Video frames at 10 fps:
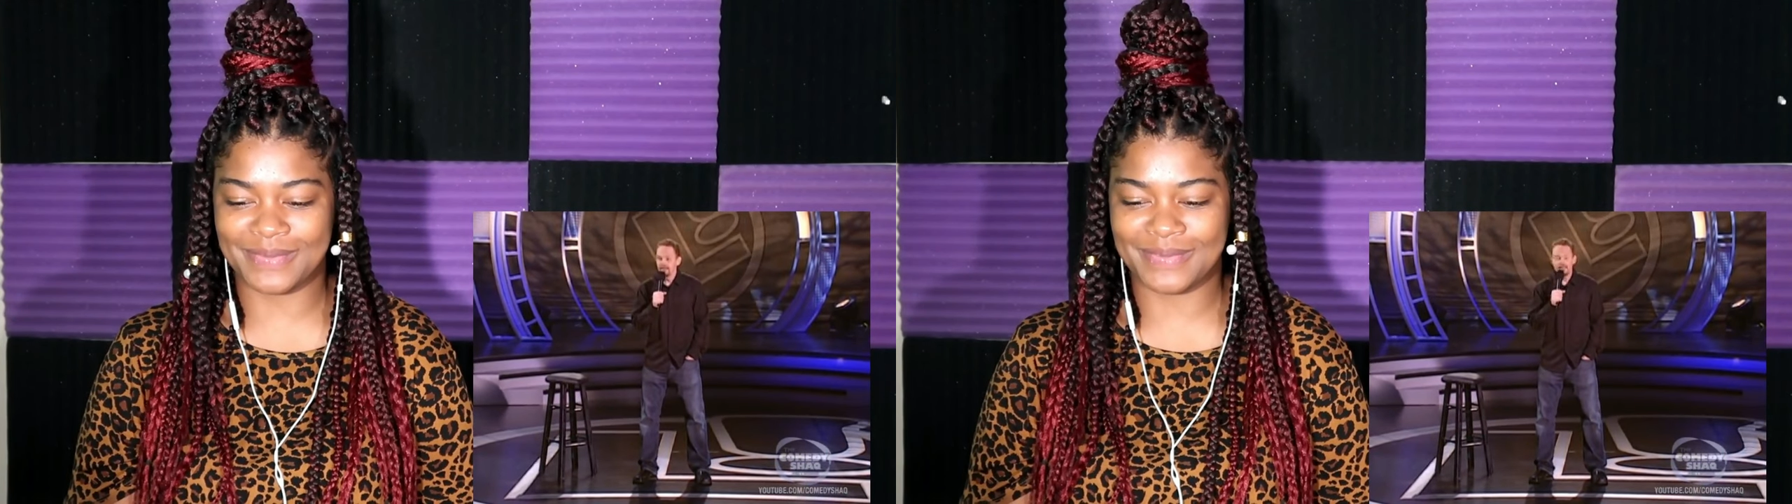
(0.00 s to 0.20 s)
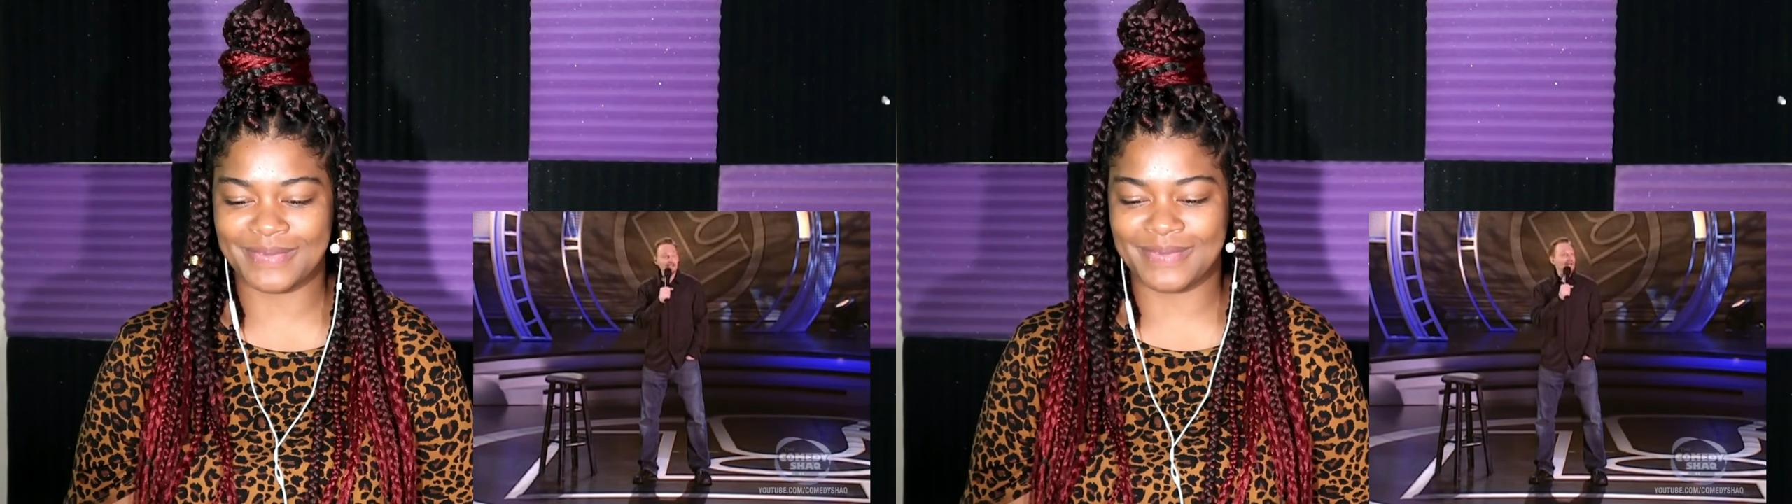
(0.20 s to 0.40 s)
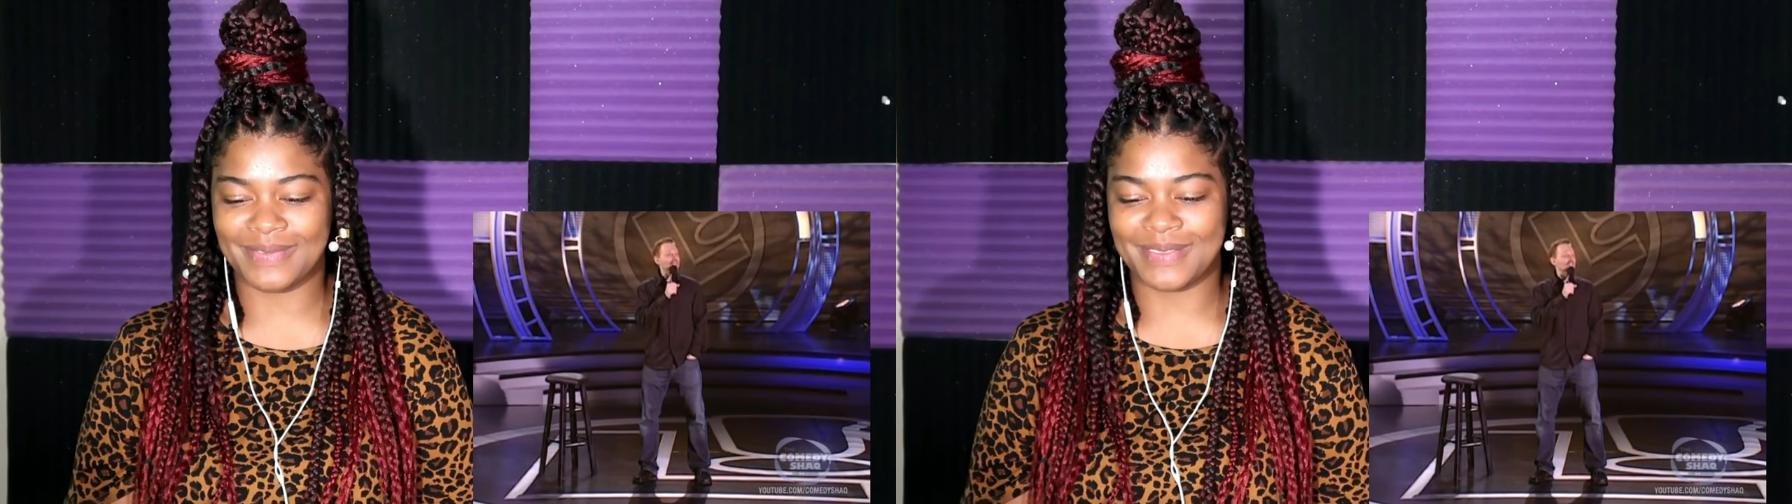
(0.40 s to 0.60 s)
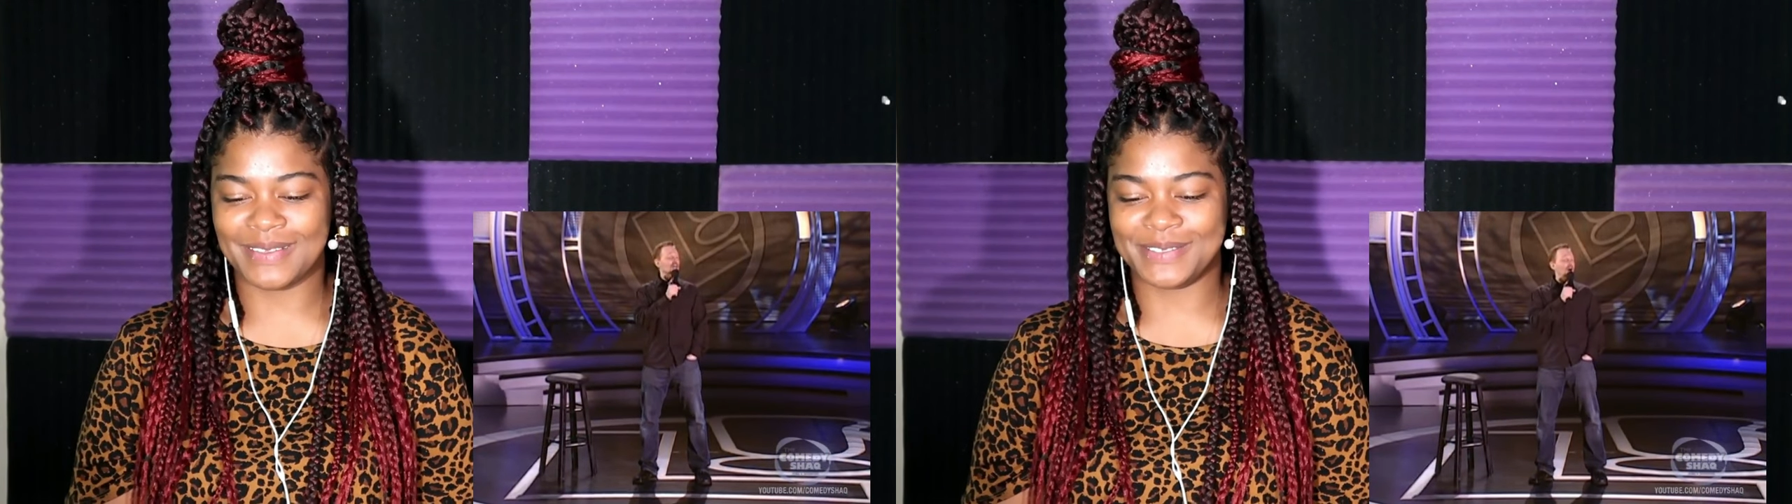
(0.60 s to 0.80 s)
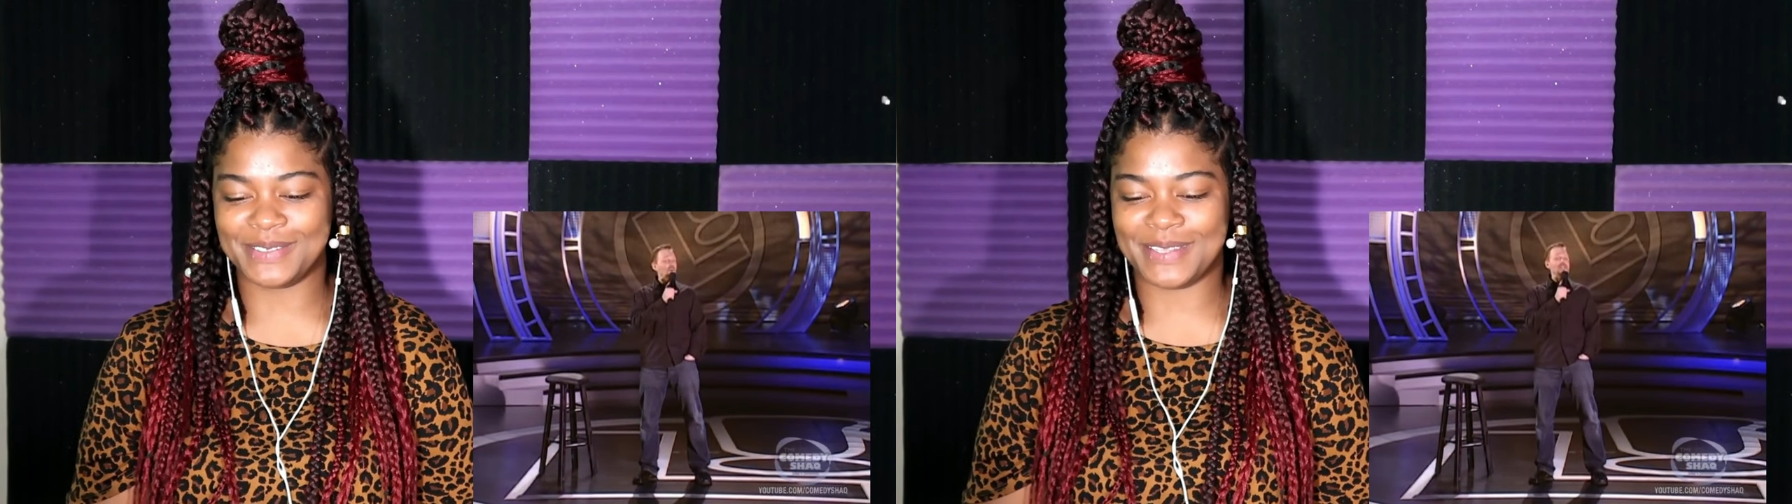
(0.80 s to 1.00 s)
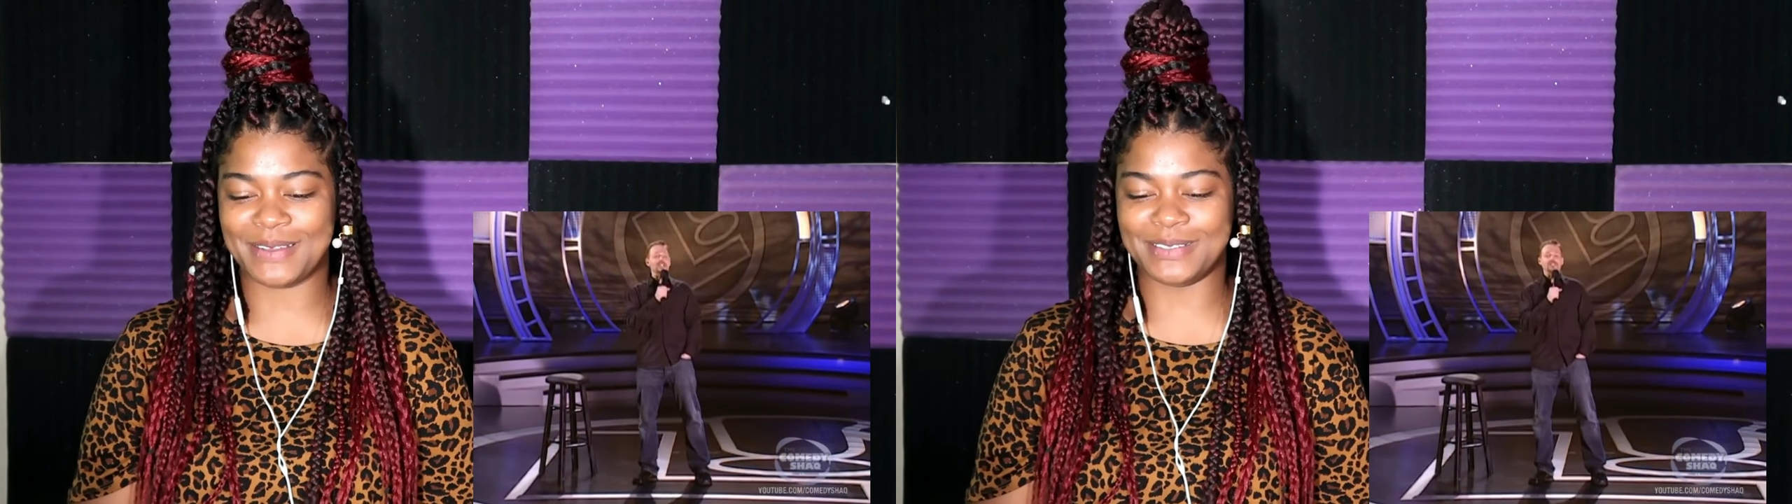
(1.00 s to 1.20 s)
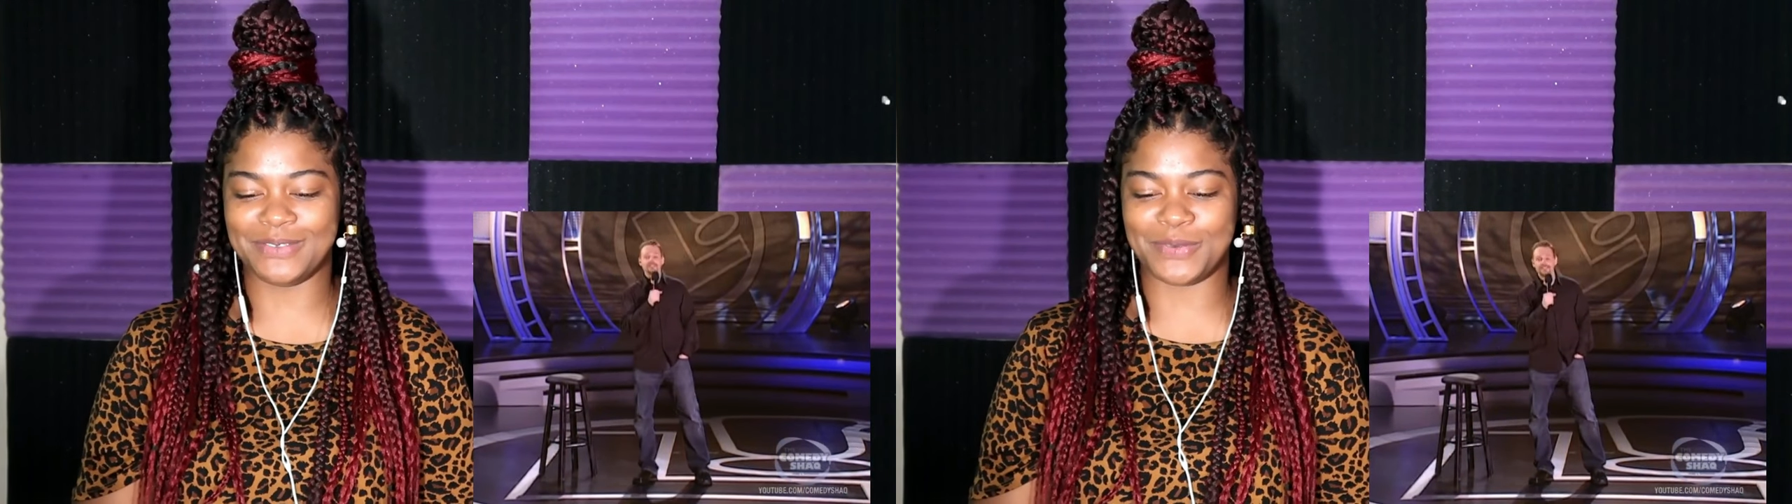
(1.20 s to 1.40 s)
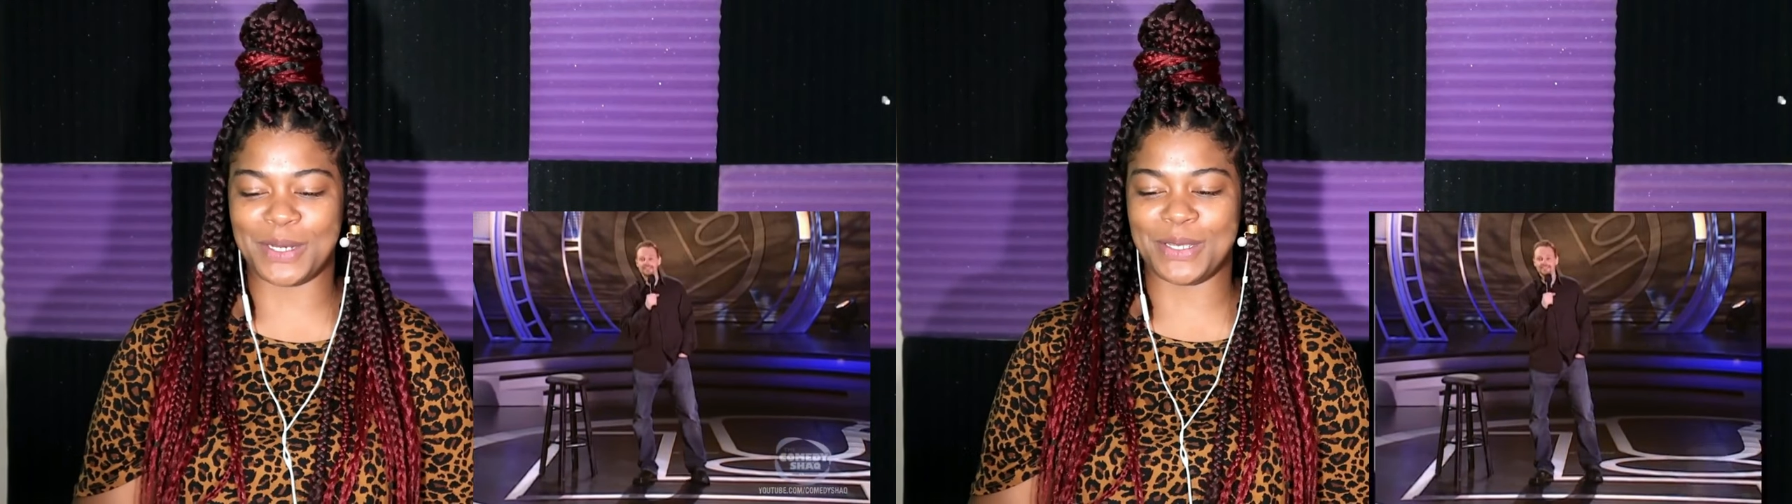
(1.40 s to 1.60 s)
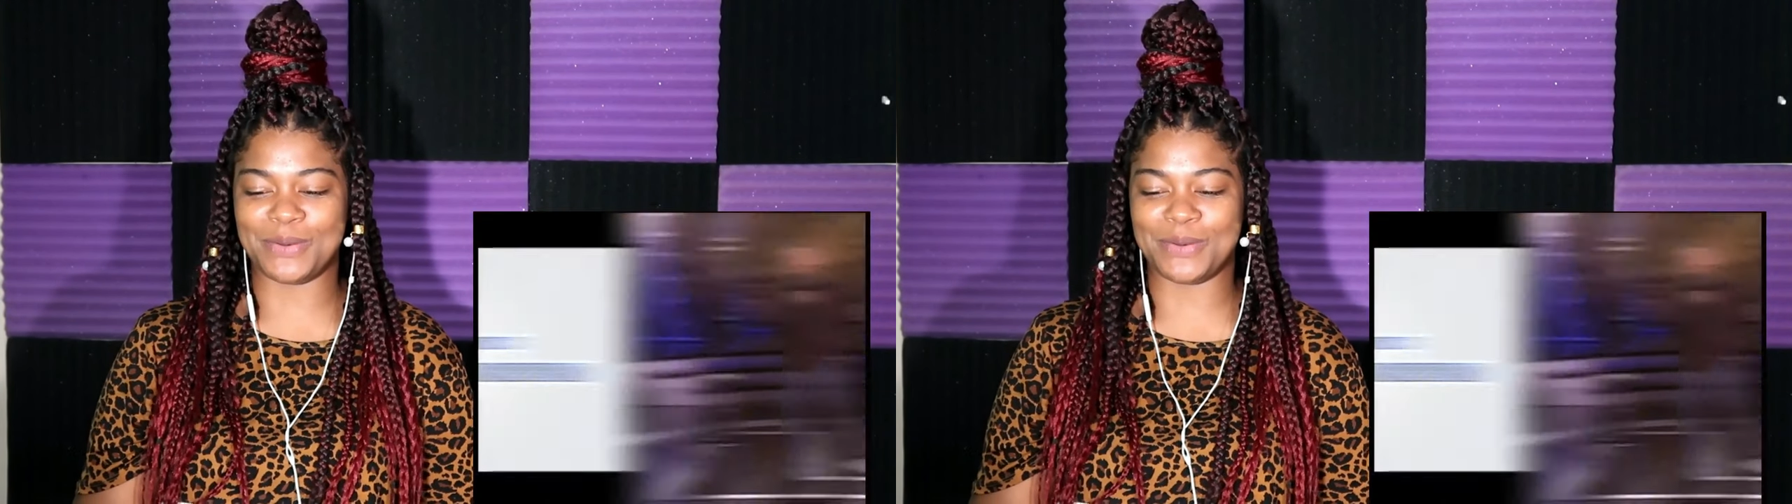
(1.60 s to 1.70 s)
They're like locusts! So that was fun,